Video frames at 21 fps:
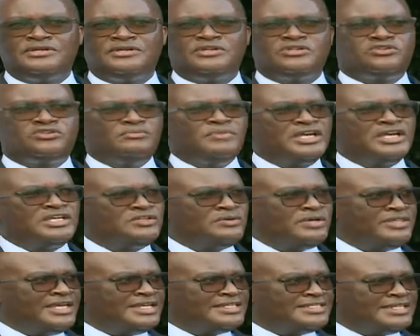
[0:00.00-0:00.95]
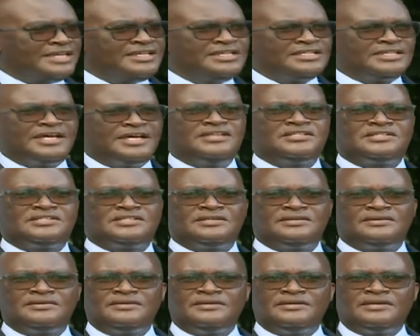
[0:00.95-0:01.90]
to make sure they are sanitized
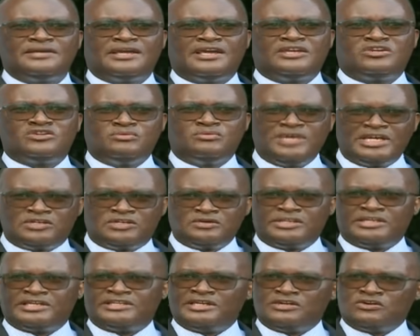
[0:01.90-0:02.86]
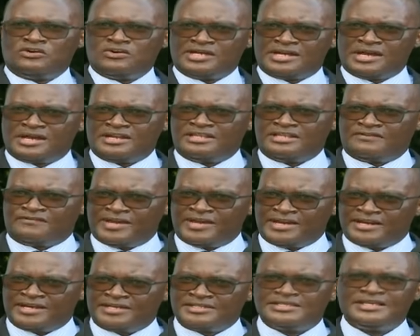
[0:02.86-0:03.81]
and to make sure that they don't carry the
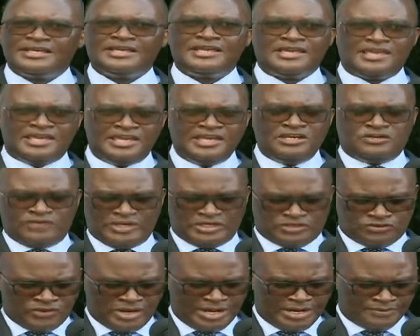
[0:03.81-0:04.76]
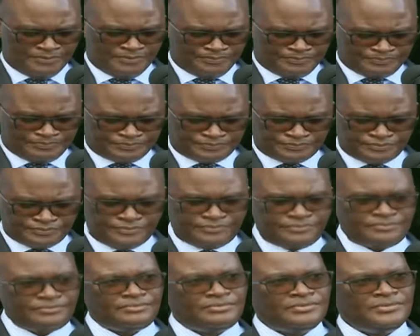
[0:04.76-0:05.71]
virus into the train.
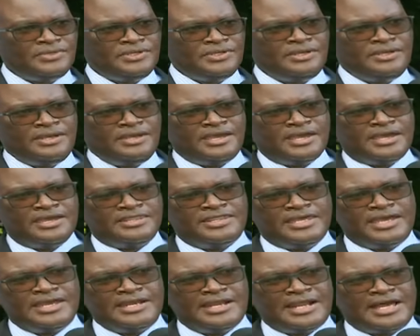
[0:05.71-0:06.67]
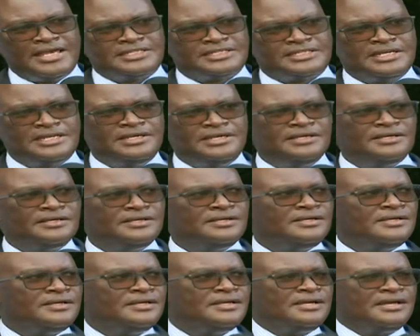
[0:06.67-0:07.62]
And then lastly,
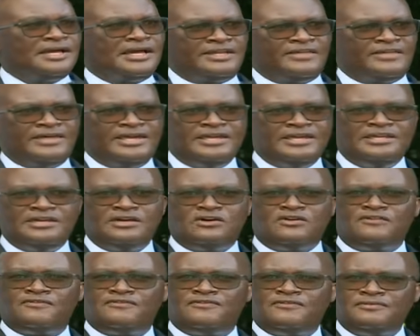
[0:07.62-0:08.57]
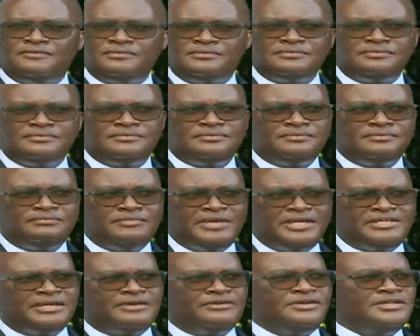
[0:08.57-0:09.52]
another area of
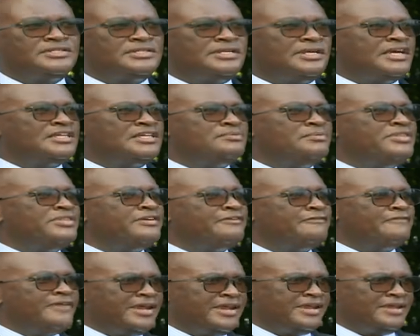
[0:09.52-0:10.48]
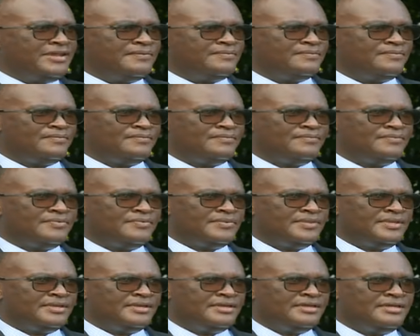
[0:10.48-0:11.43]
major risk has been the ferry,
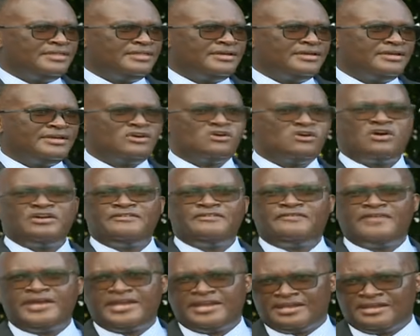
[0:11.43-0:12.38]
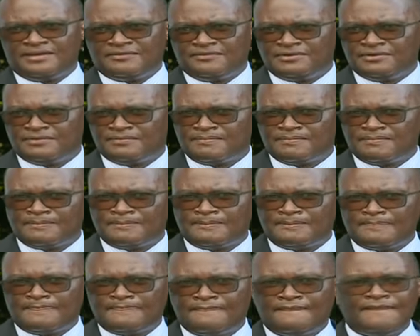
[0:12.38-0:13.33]
Likoni Ferry.
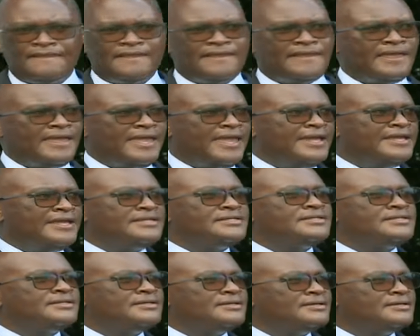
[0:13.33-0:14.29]
And